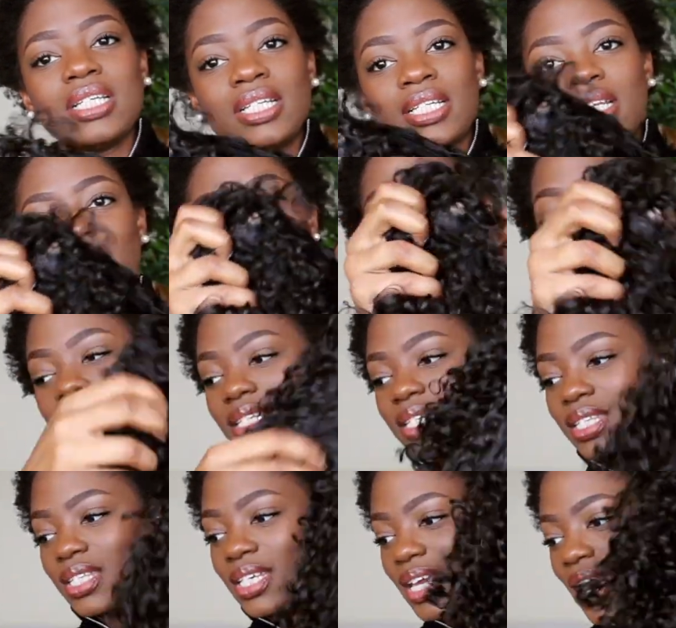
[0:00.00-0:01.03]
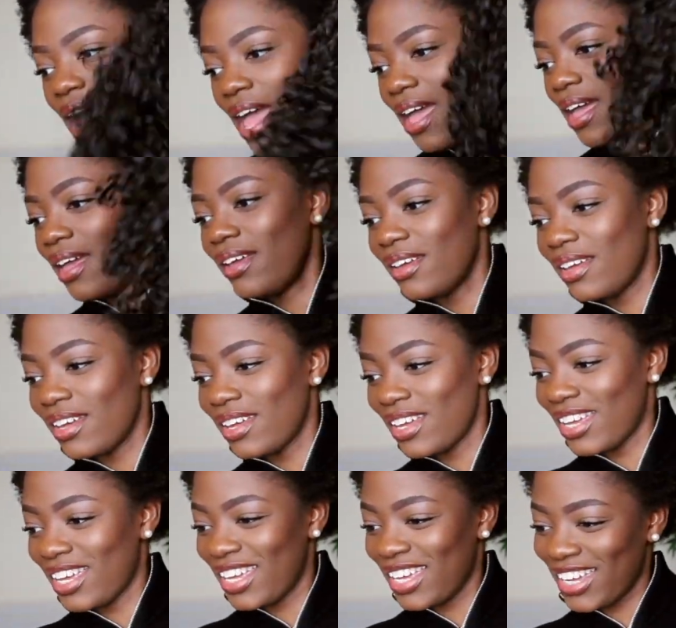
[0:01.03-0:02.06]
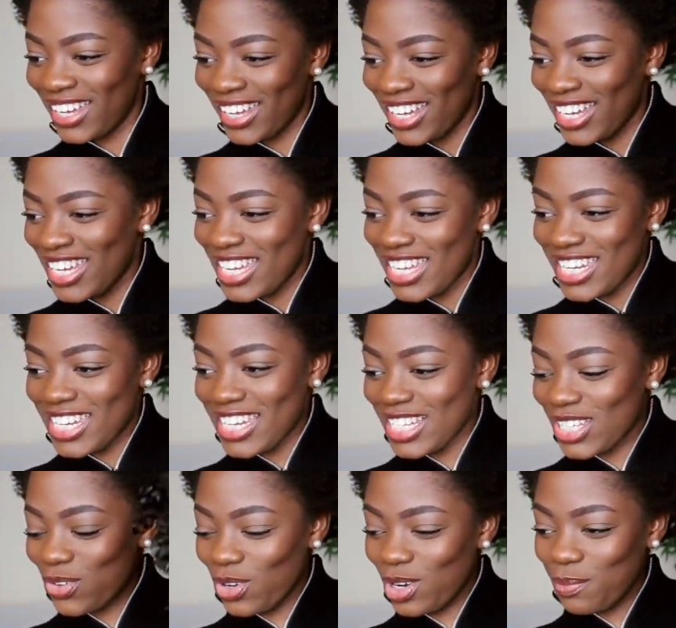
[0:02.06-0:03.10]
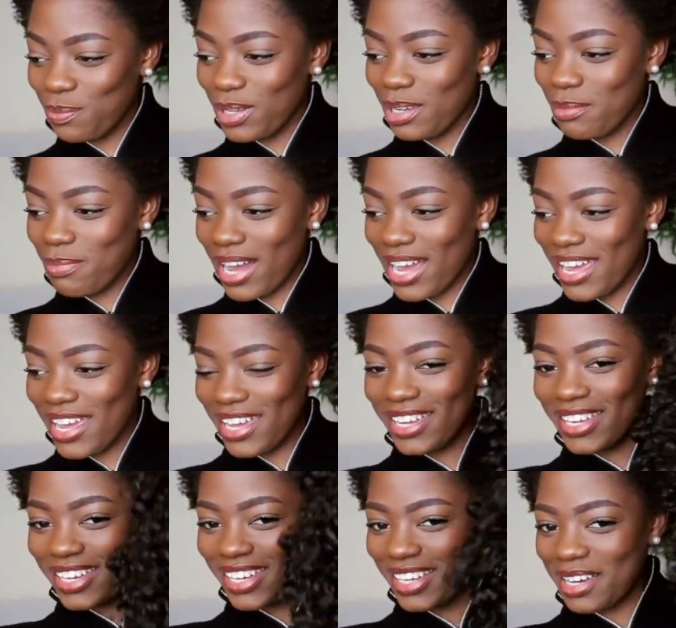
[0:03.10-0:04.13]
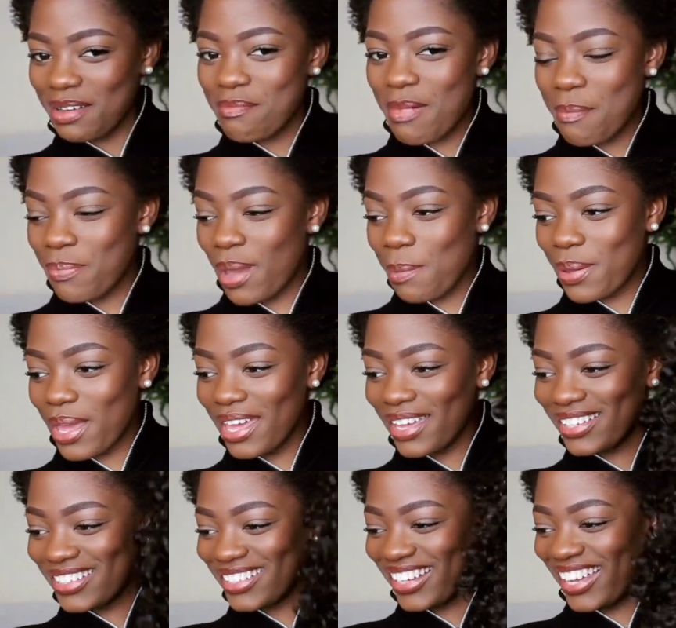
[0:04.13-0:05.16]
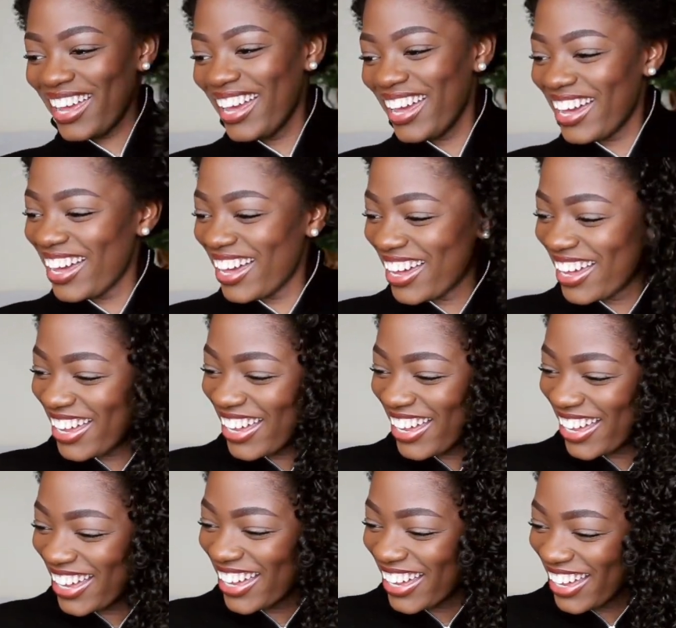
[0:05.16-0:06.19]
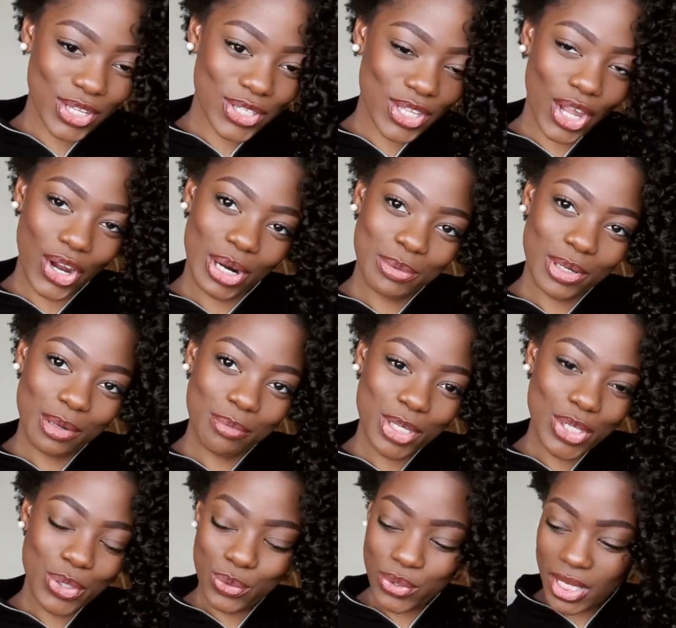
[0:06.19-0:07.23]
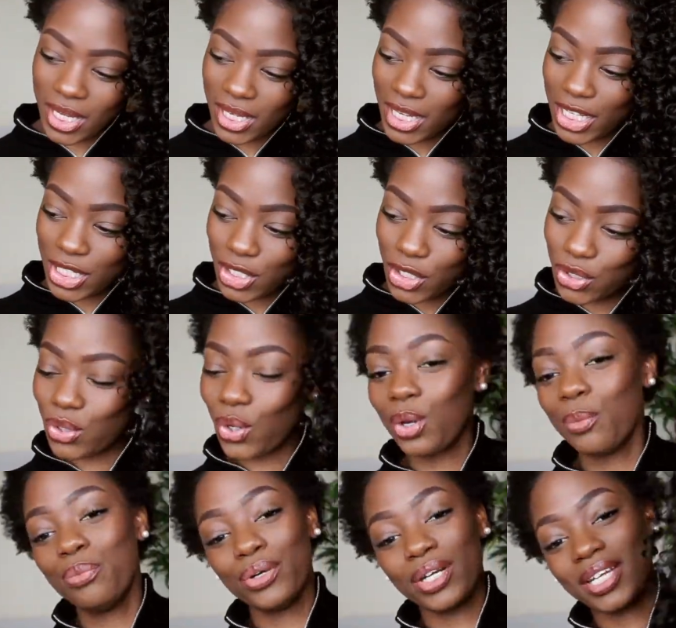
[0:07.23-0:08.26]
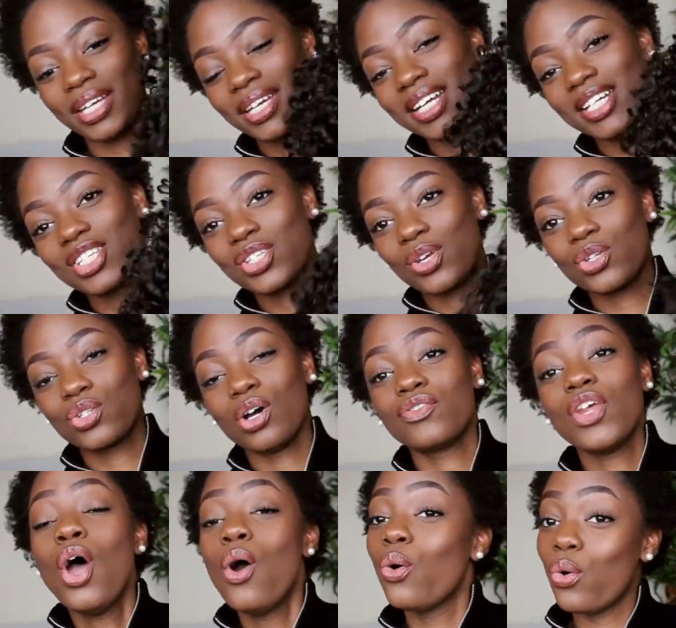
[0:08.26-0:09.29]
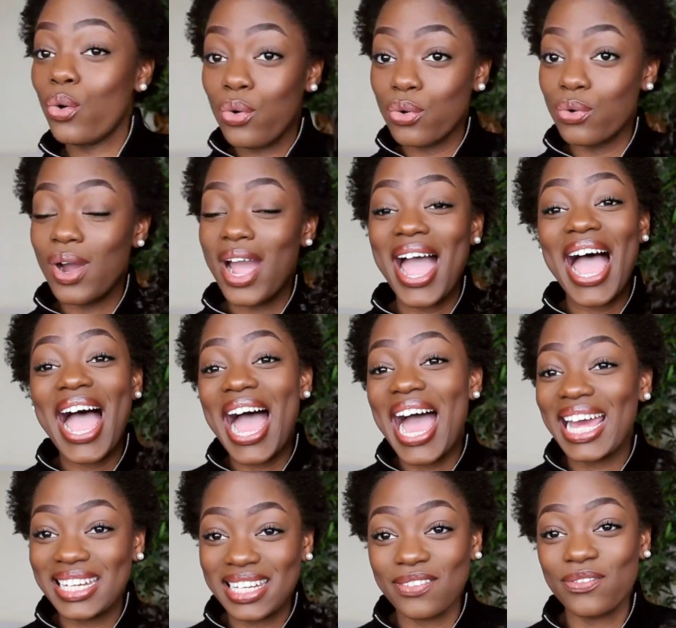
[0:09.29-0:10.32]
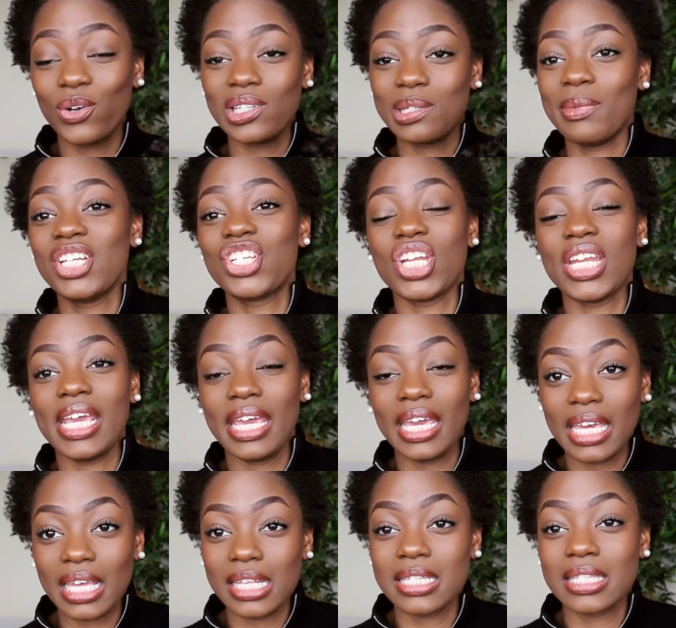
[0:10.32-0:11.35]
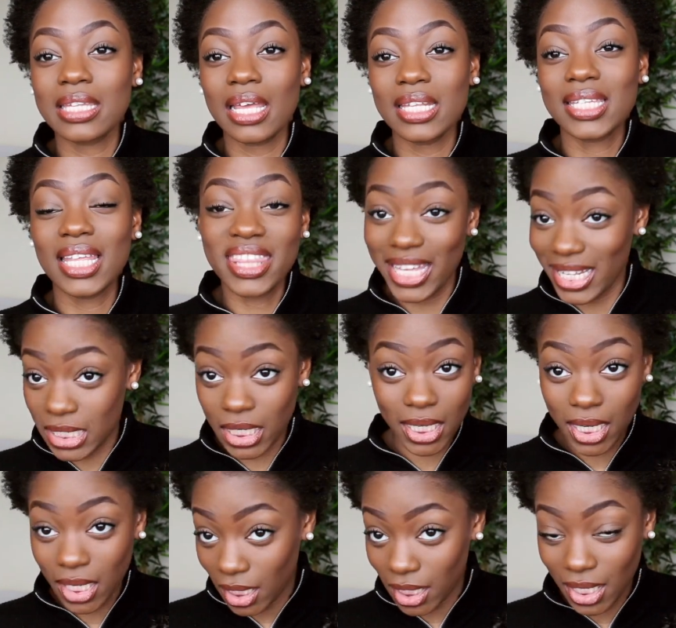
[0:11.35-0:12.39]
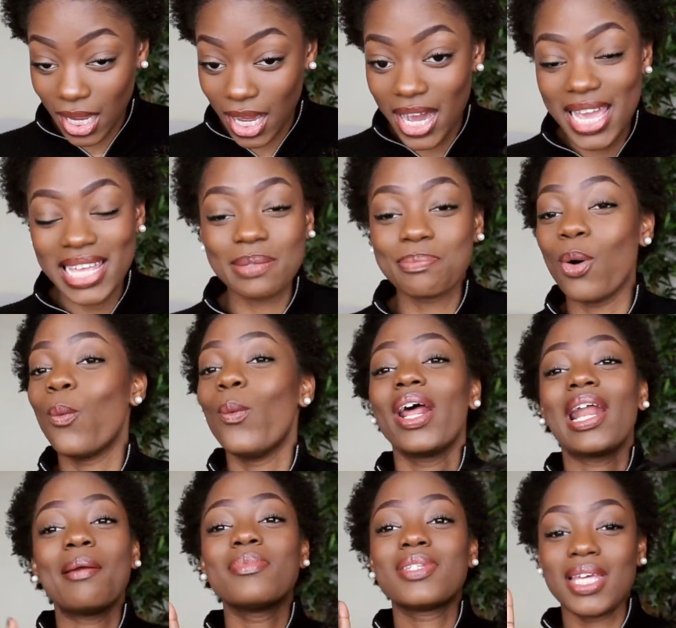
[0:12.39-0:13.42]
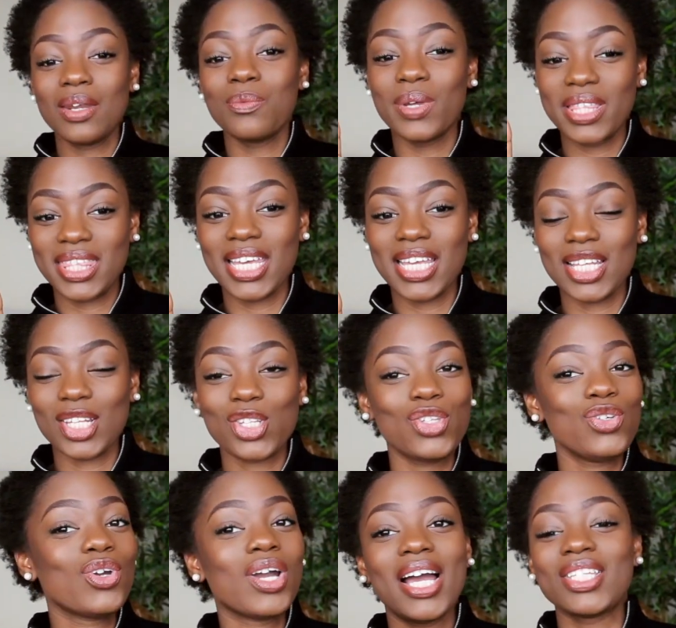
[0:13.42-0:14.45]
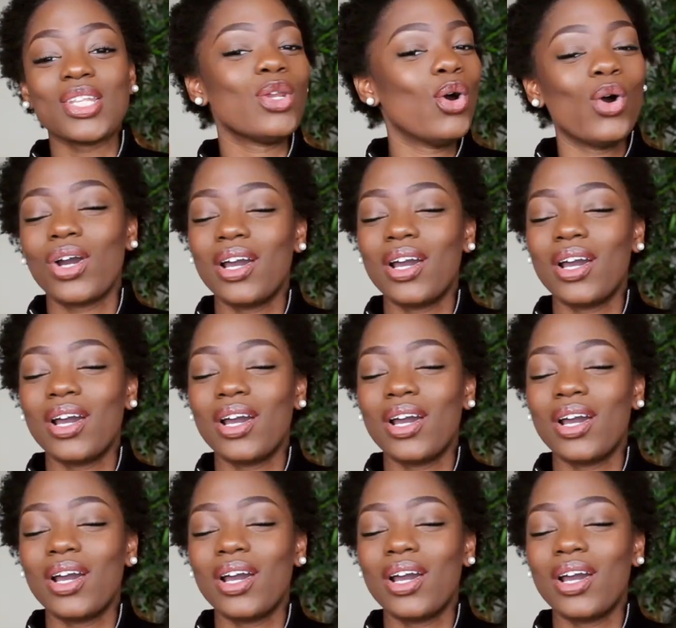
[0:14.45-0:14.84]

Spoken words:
this is the hair. This is gonna be my baby. This the hair I'm gonna be using. It's so pretty. It's so soft. Ooh, and I forgot to mention it is synthetic, guys. But when I'm done with this, you guys are